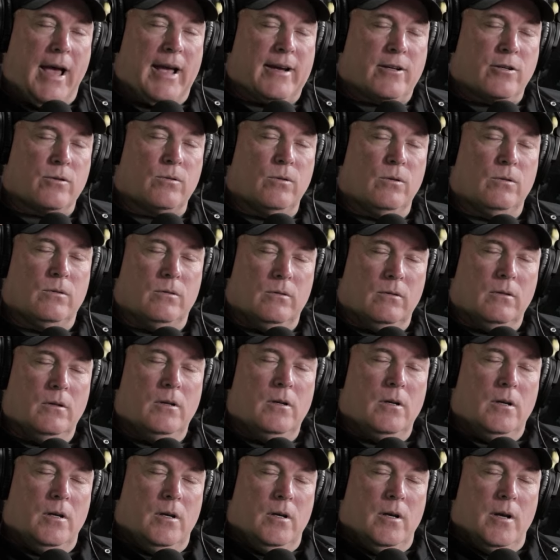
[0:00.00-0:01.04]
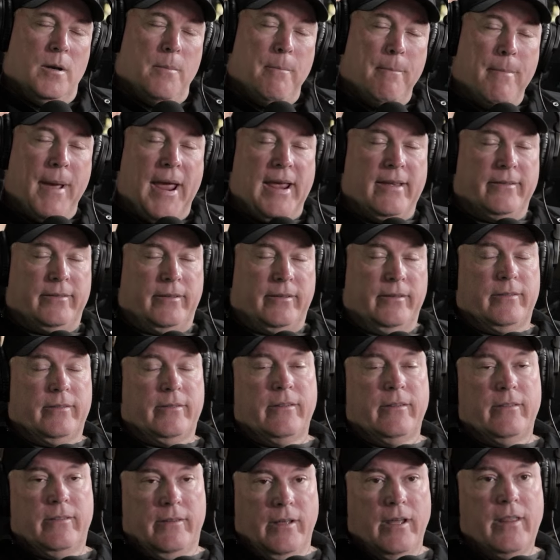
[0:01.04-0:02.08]
actual... Yeah. Bases,
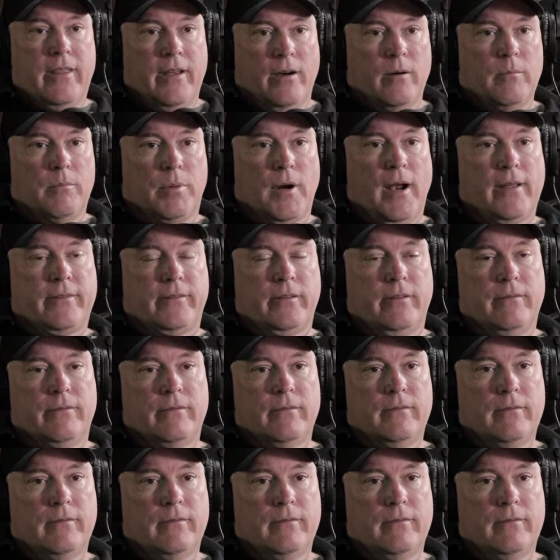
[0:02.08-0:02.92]
and they're impressive.